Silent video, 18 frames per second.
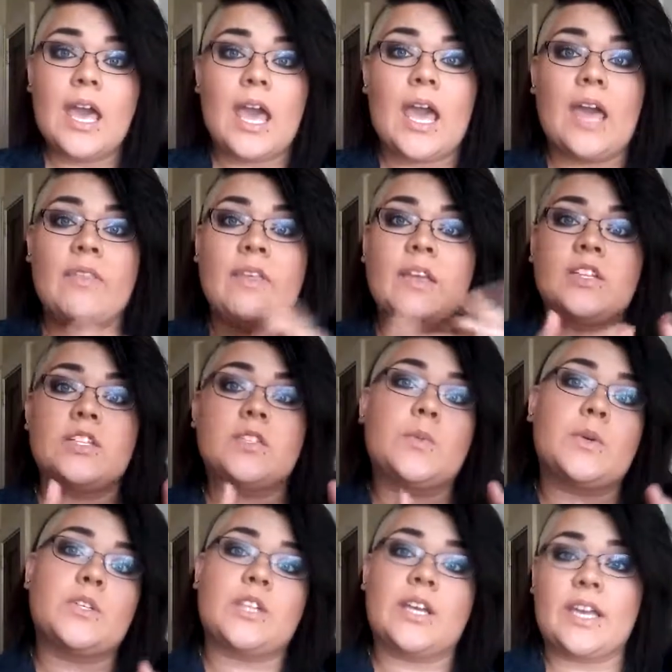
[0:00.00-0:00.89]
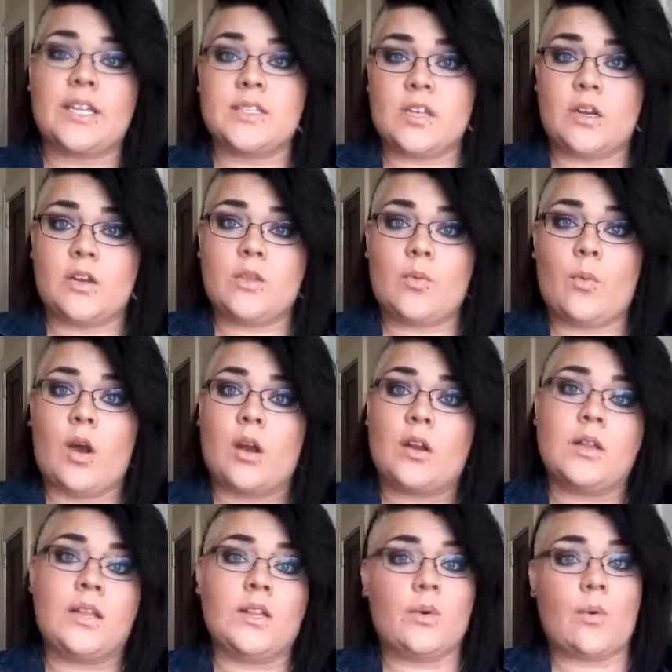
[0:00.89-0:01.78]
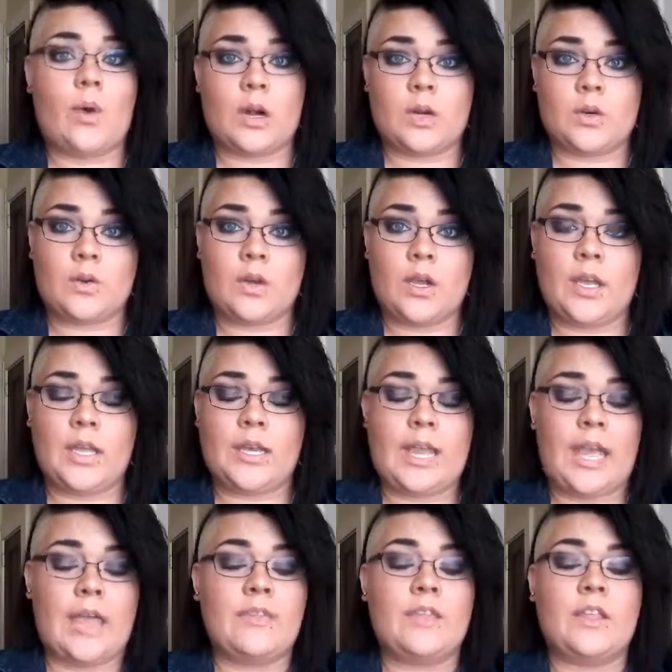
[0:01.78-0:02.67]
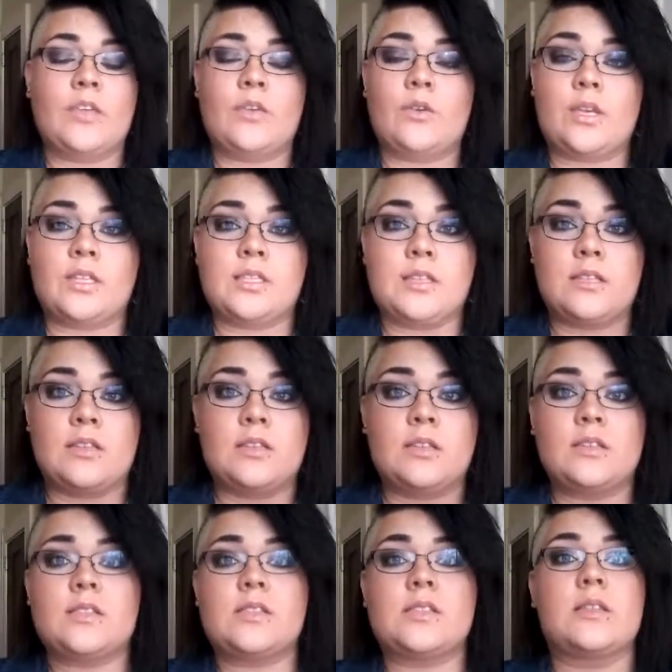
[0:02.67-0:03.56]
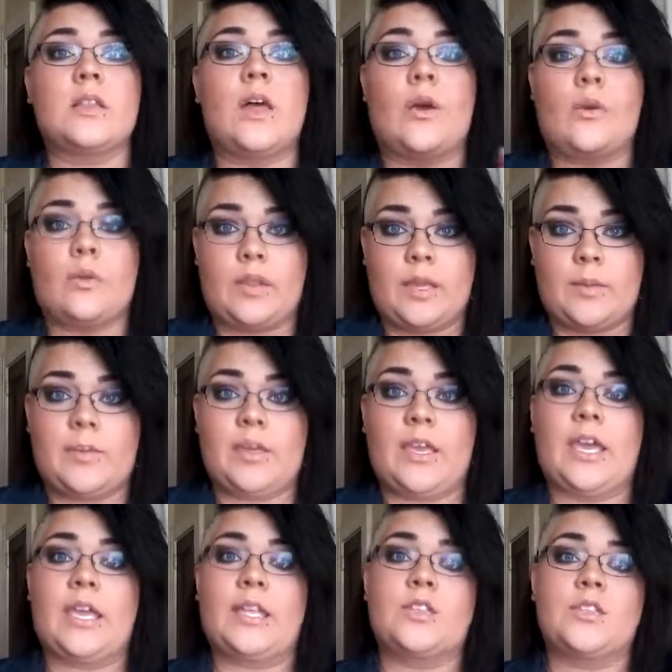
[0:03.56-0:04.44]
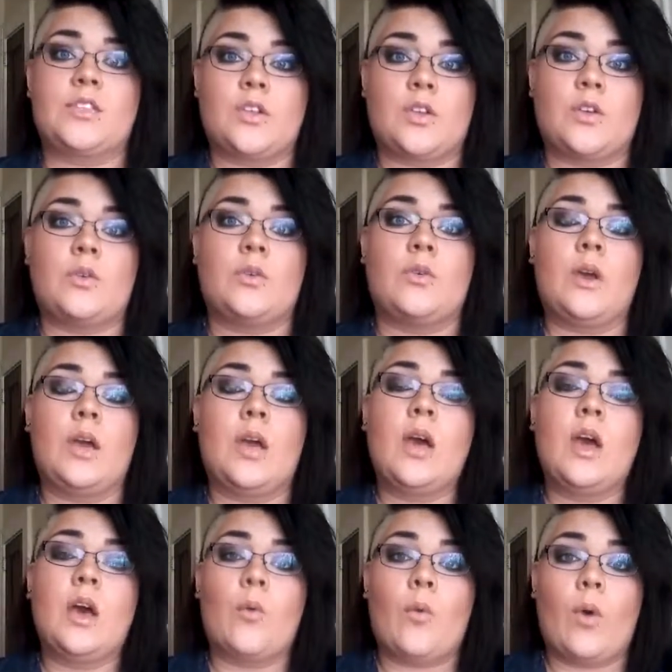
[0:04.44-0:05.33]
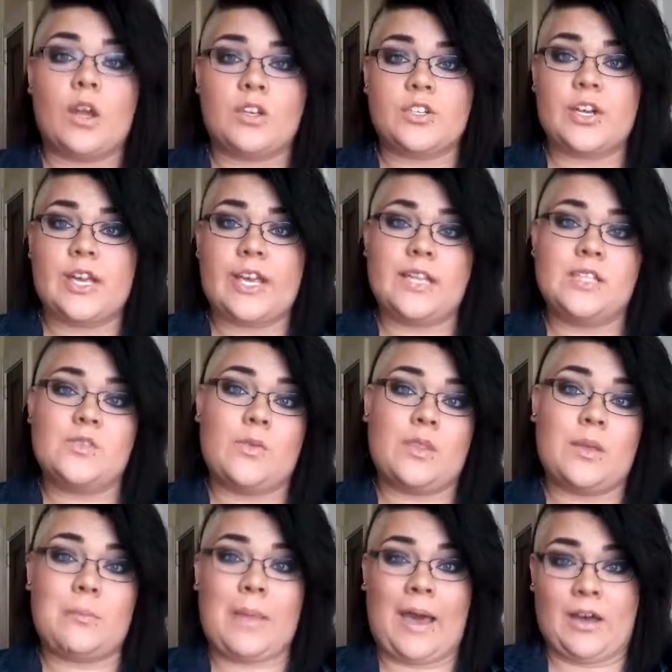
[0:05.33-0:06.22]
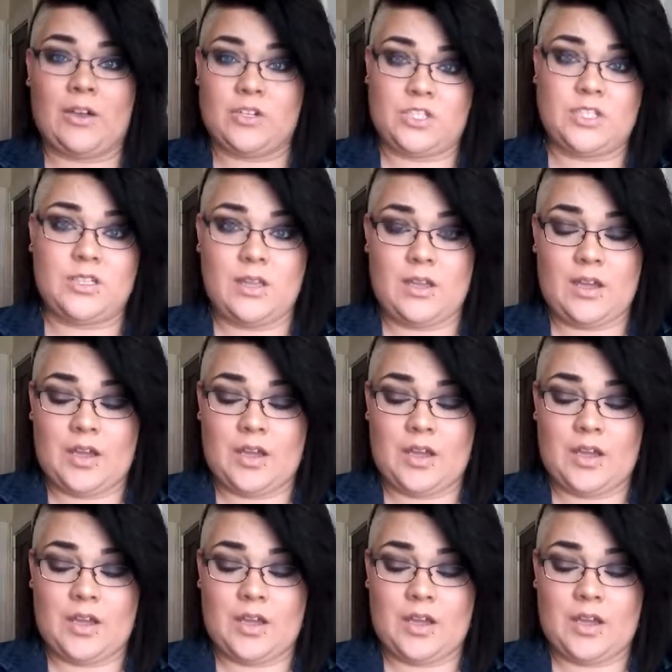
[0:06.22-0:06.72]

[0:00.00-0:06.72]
And then just put your hands under the water, let the water run, and then you can slowly begin to wash your hands with a mild